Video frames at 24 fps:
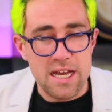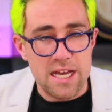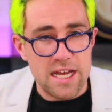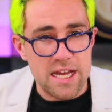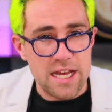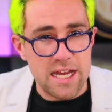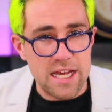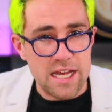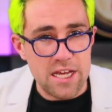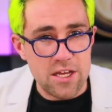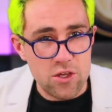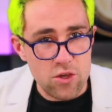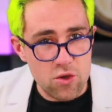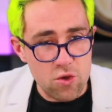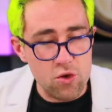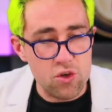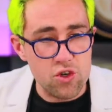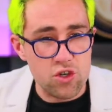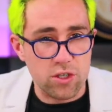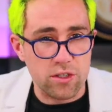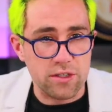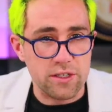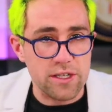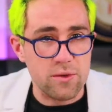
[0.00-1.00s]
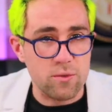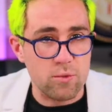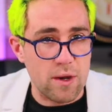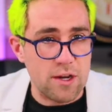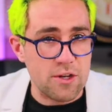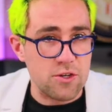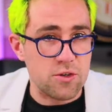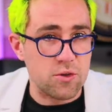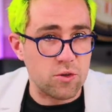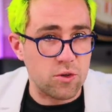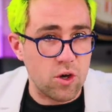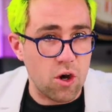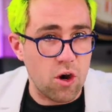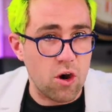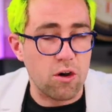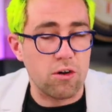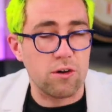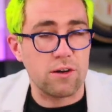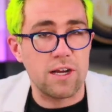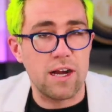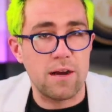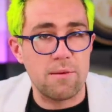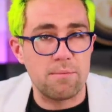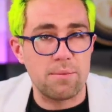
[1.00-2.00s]
it, usually rental car
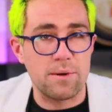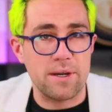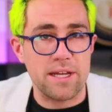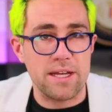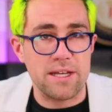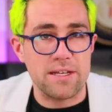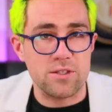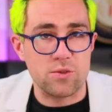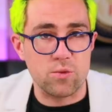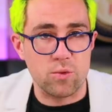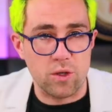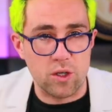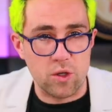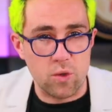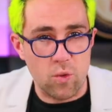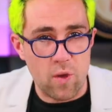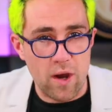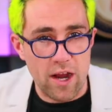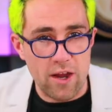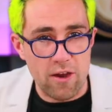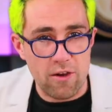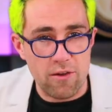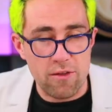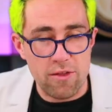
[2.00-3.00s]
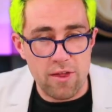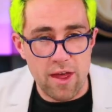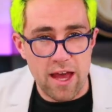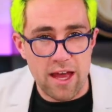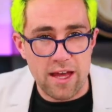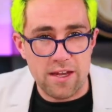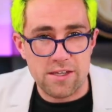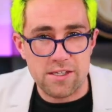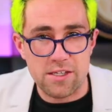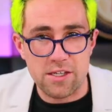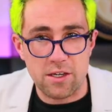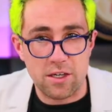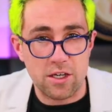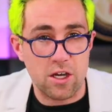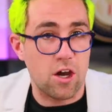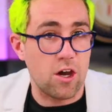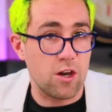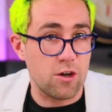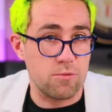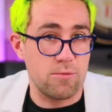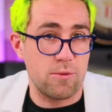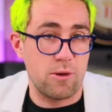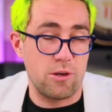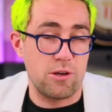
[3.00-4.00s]
companies require that uh,
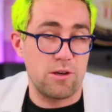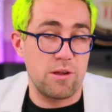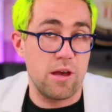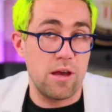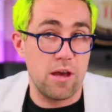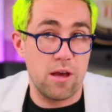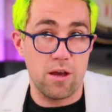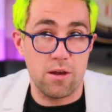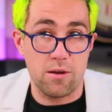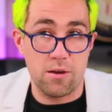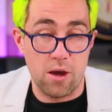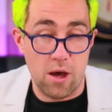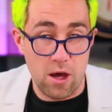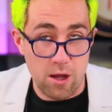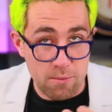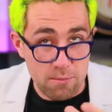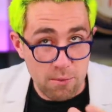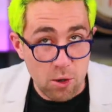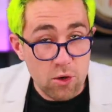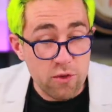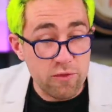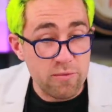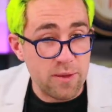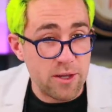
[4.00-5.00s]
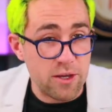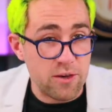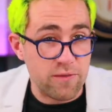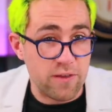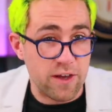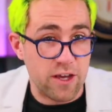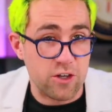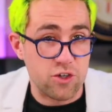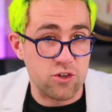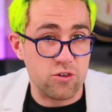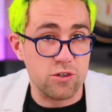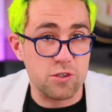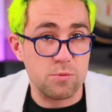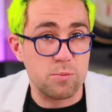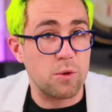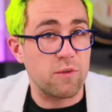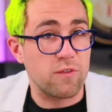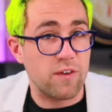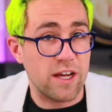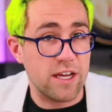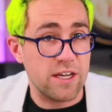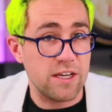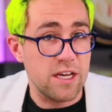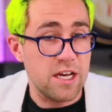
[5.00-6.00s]
automo uh, automotive manufacturers
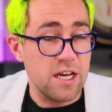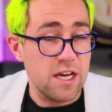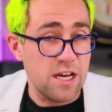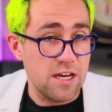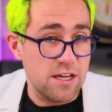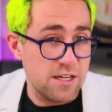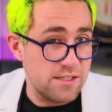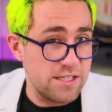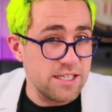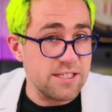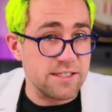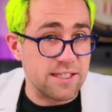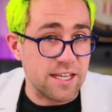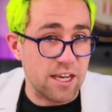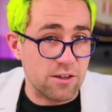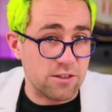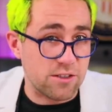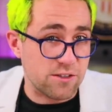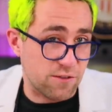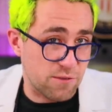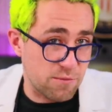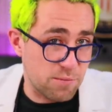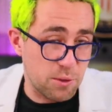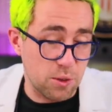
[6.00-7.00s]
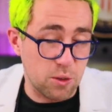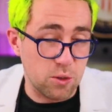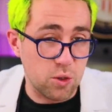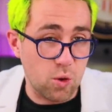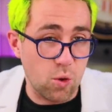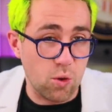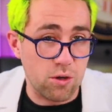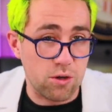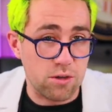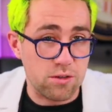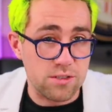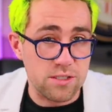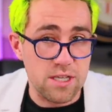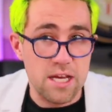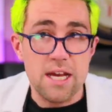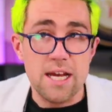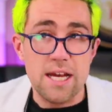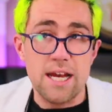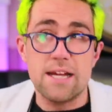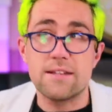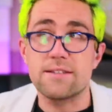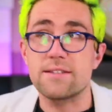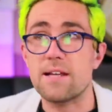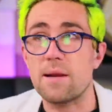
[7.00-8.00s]
provide uh, discounts for bulk orders.
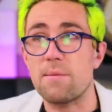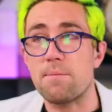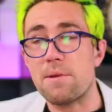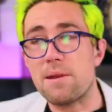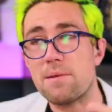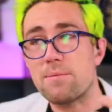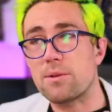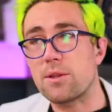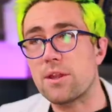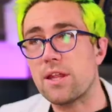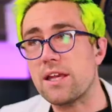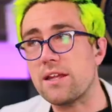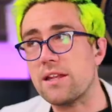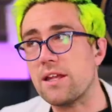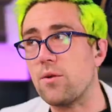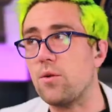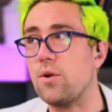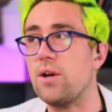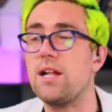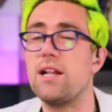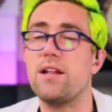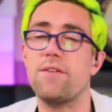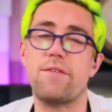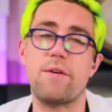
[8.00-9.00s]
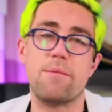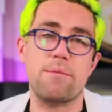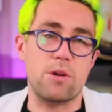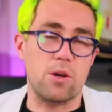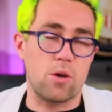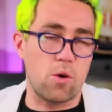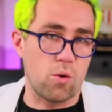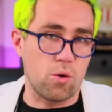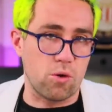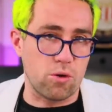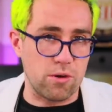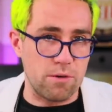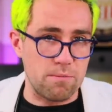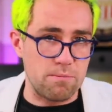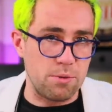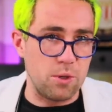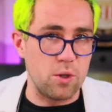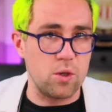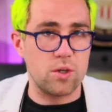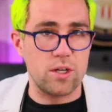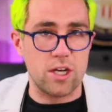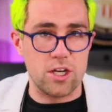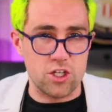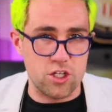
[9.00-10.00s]
And some people think that well, if I'm going to order in
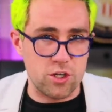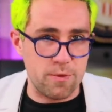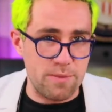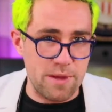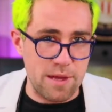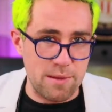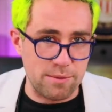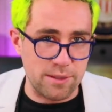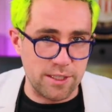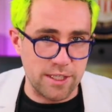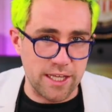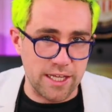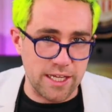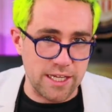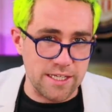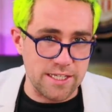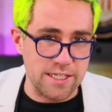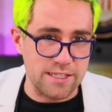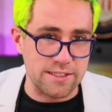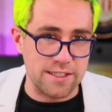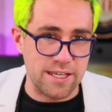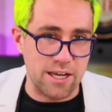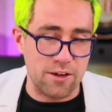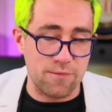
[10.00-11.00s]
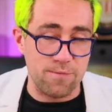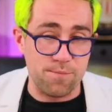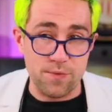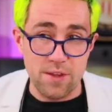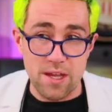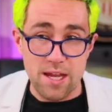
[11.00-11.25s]
bulk, I should be able to get a discount.